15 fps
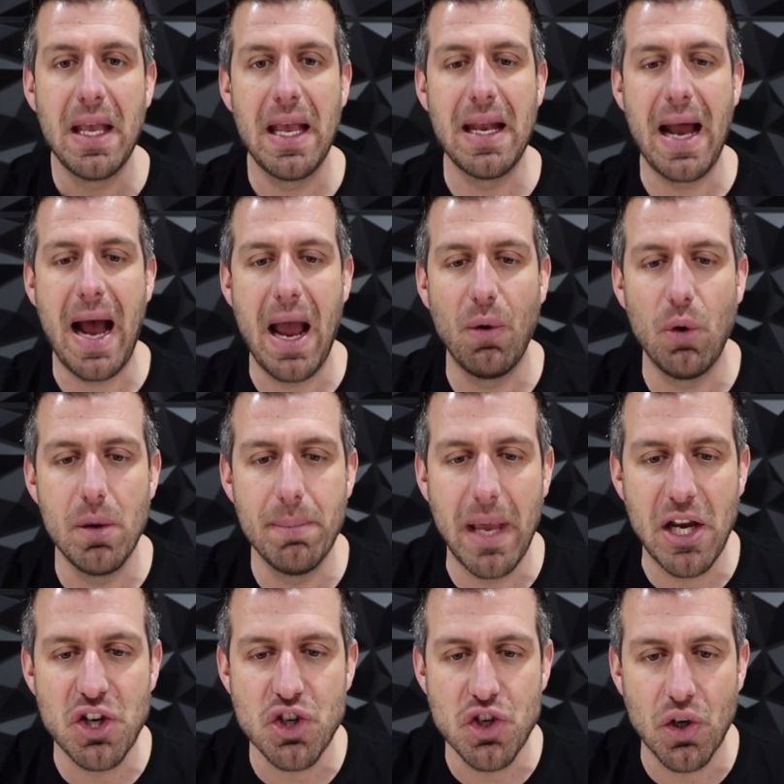And I will
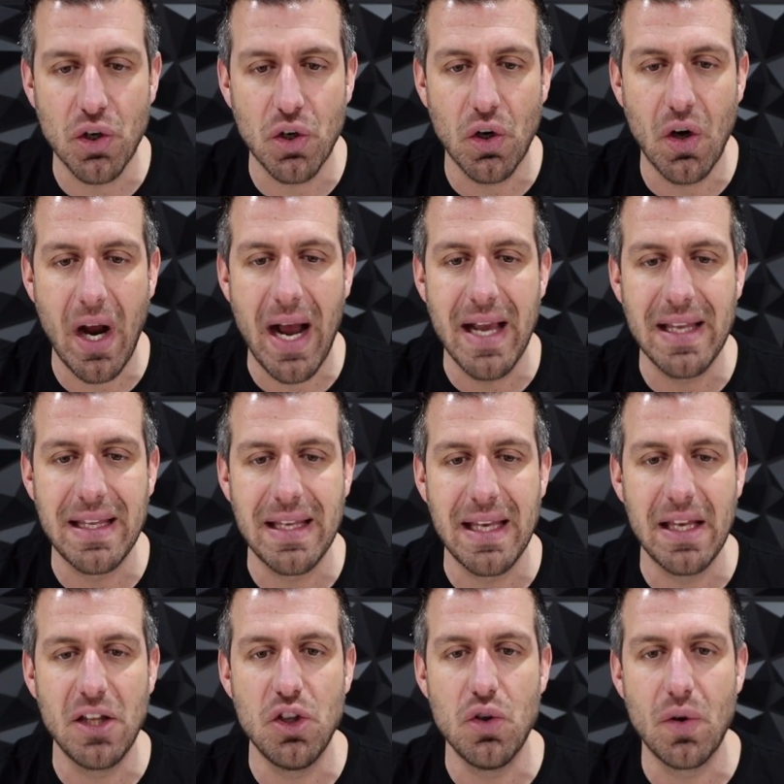make sure I
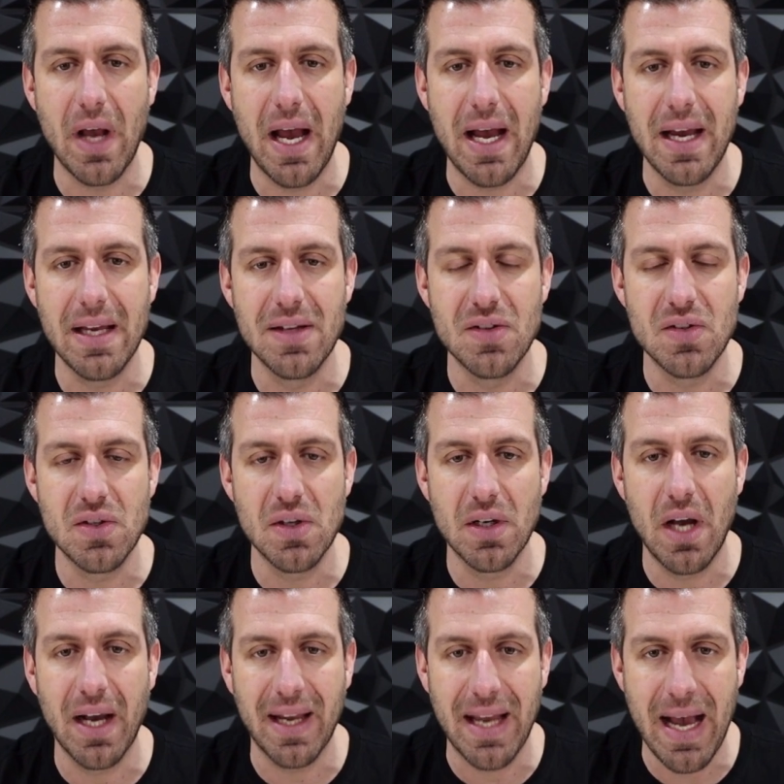get you guys
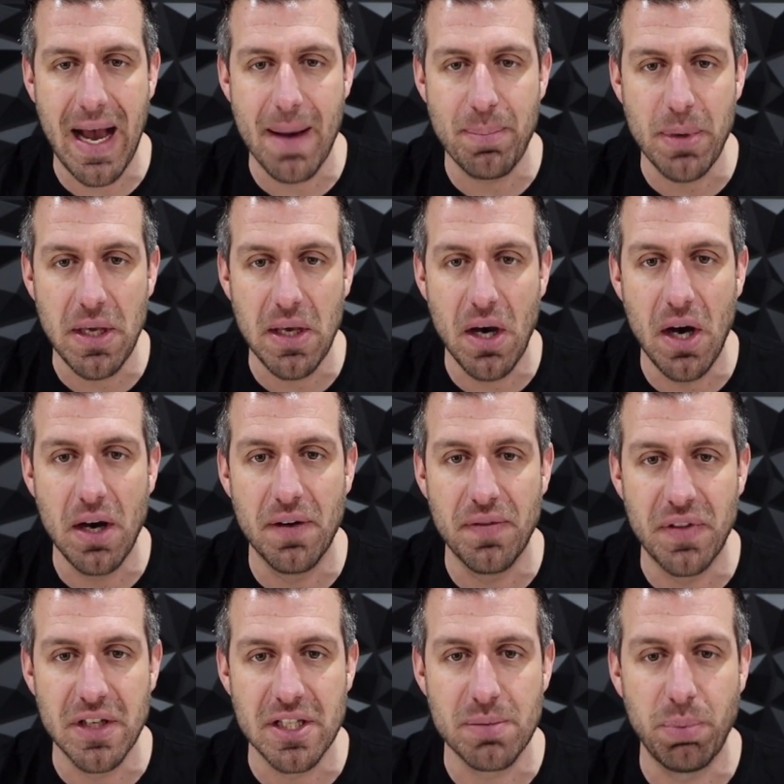a copy
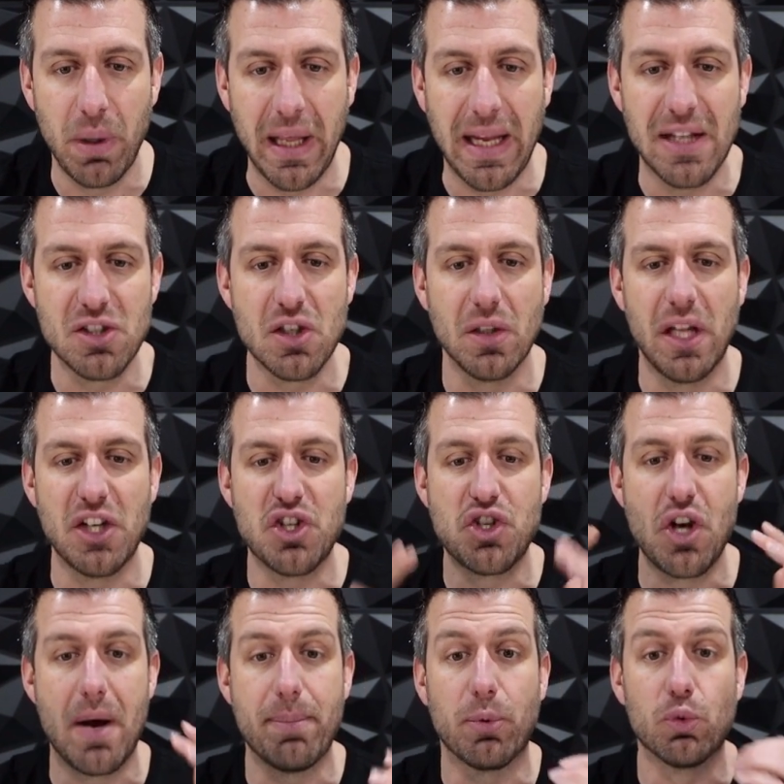of this plan. So let's
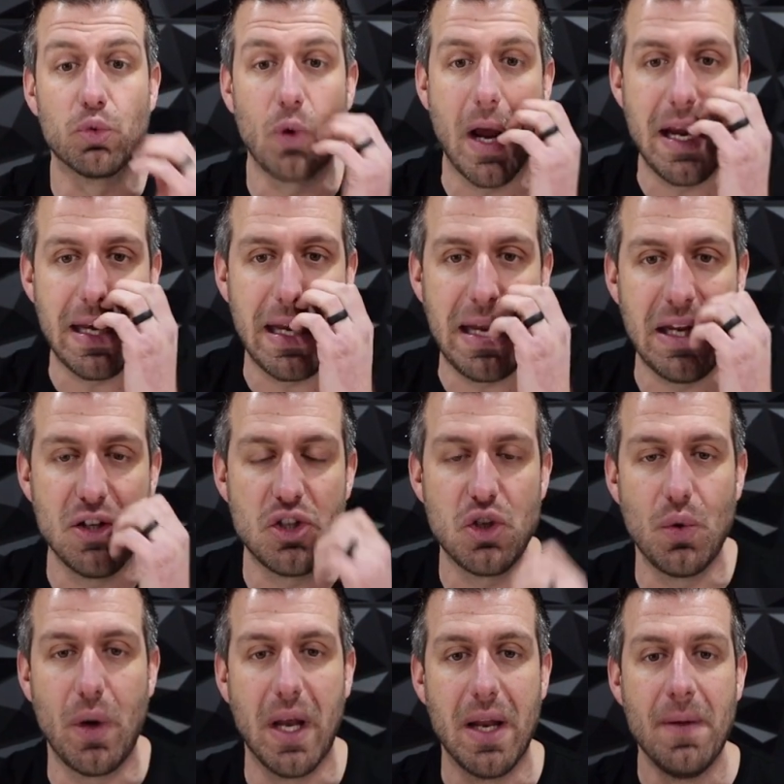jump right
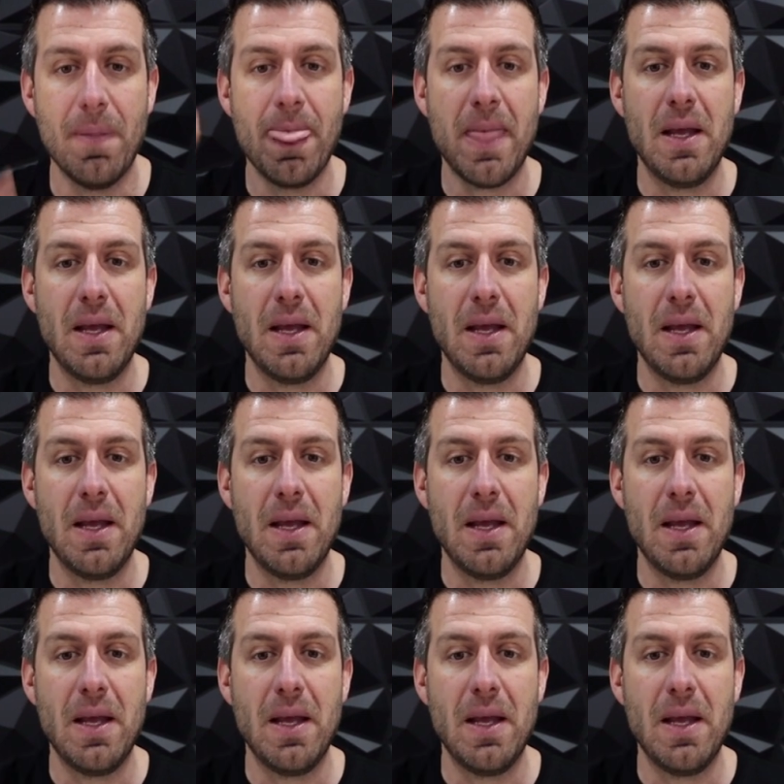into it.